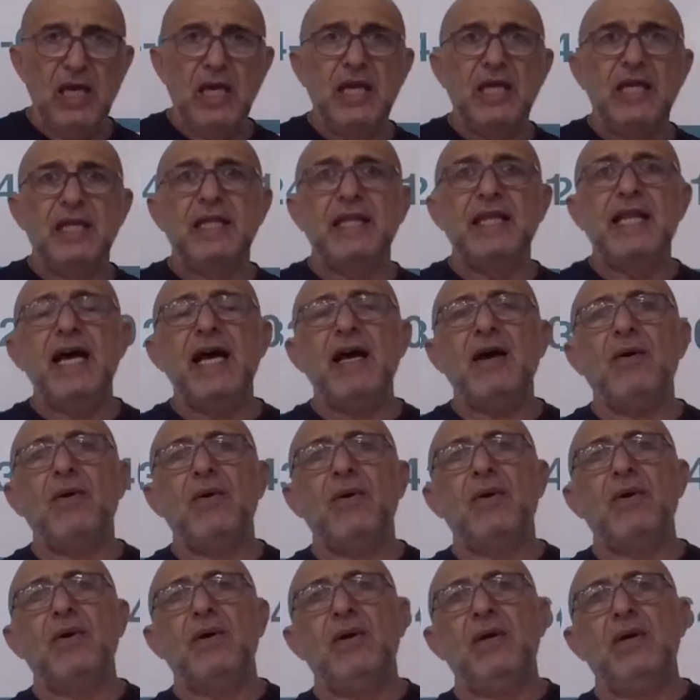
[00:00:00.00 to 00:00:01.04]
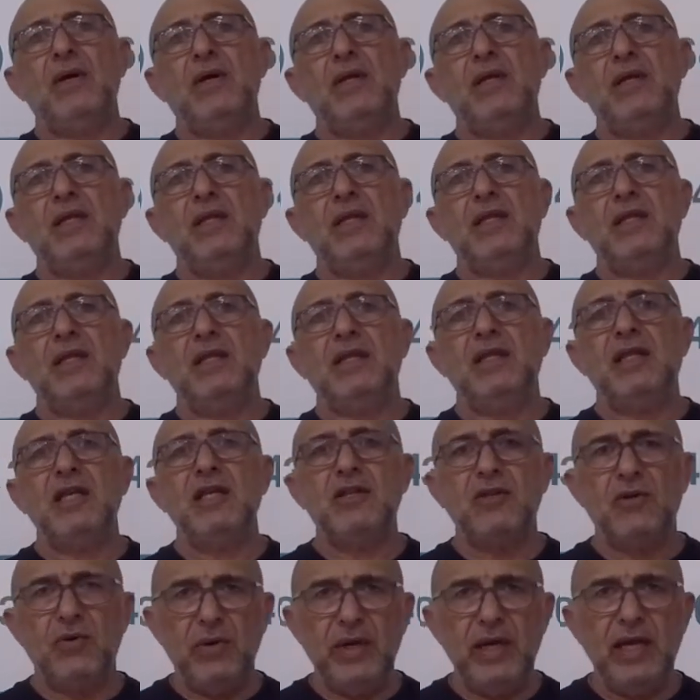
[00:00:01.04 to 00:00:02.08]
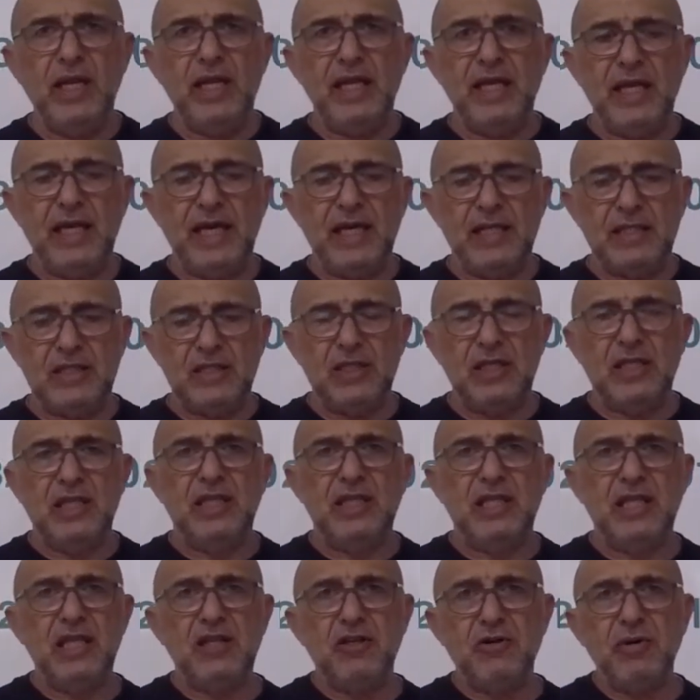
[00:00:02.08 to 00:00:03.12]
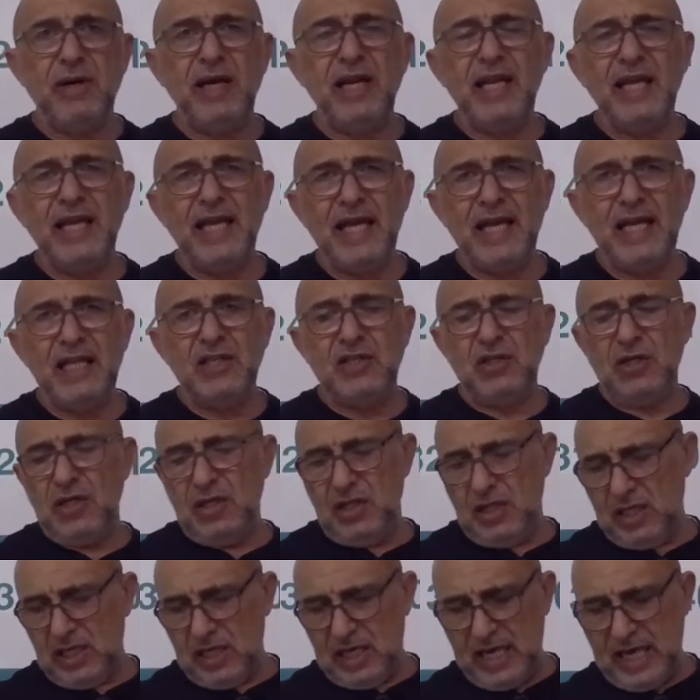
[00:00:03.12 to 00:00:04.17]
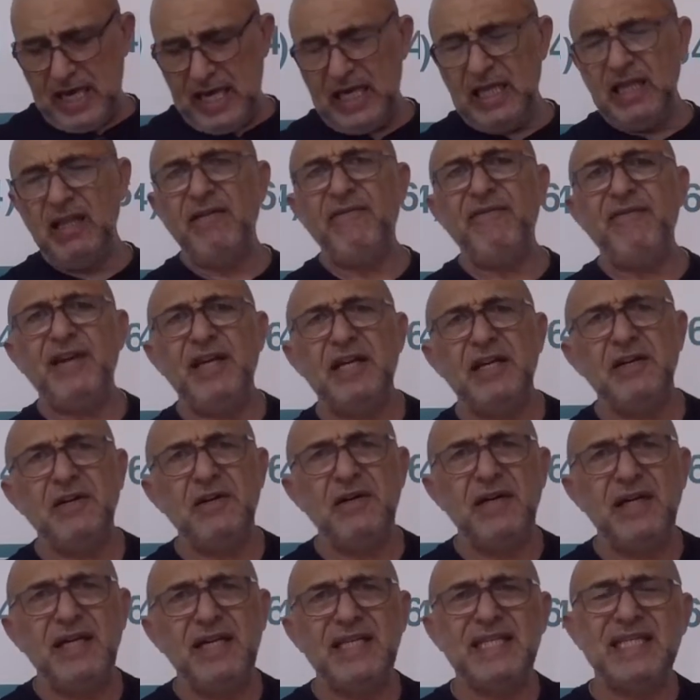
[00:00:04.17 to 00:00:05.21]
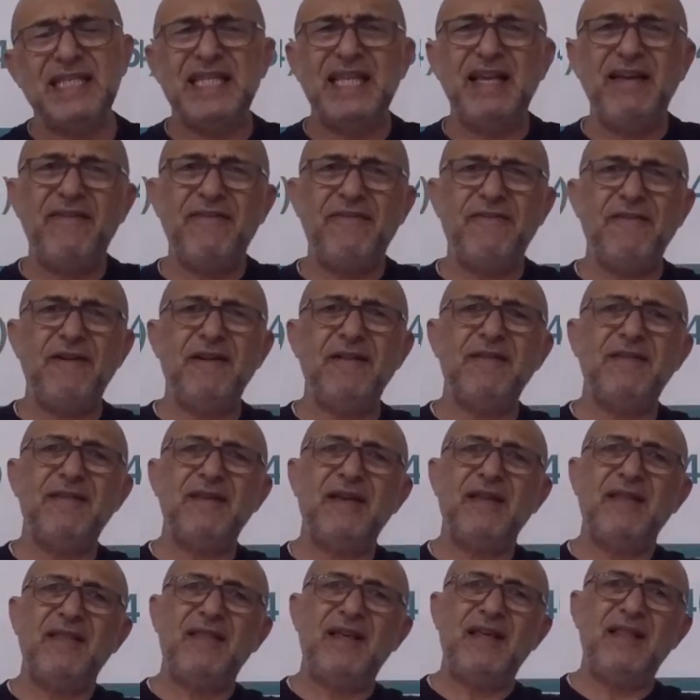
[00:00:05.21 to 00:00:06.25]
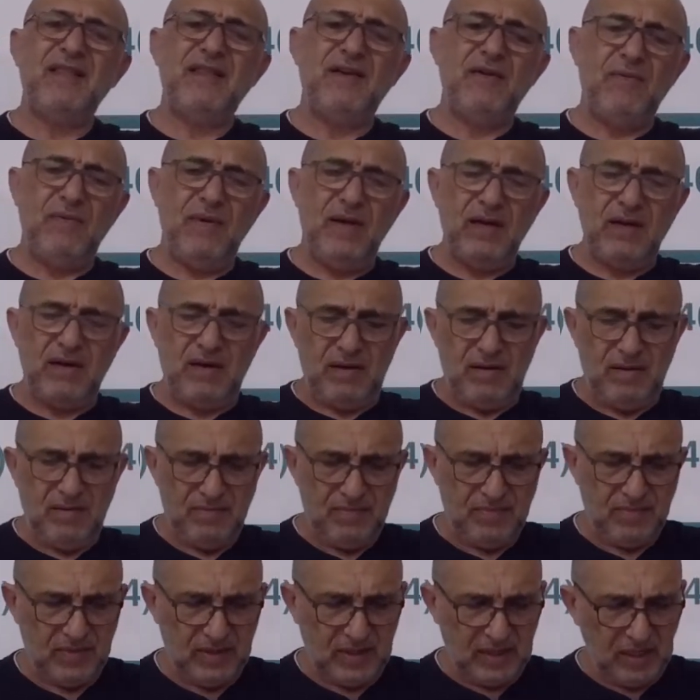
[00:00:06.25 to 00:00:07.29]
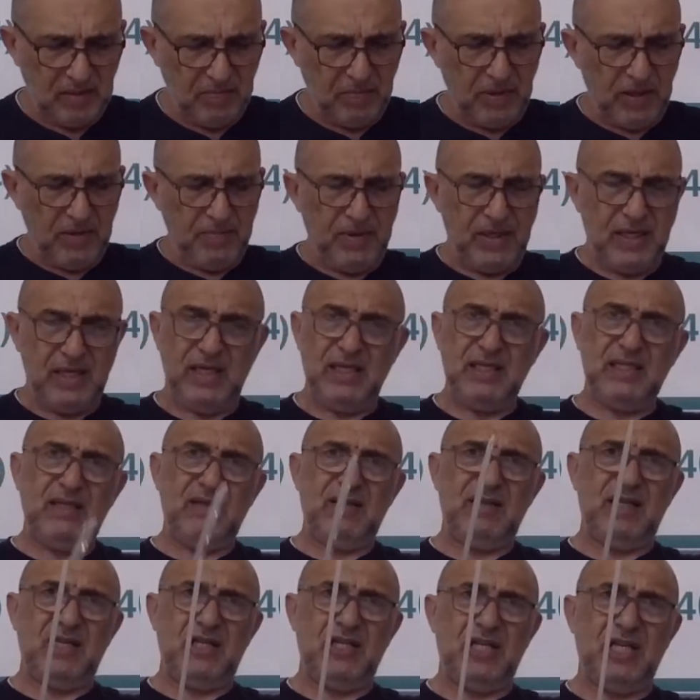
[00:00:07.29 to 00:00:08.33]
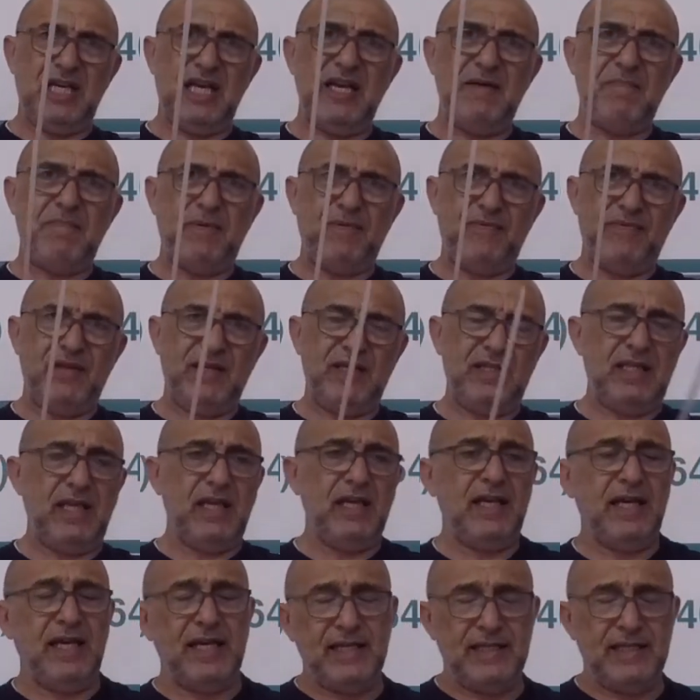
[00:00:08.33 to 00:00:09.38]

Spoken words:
Now, the trailing edge. The trailing edge on the elevator is different than the rudder, simply because of the shape of this thing, and it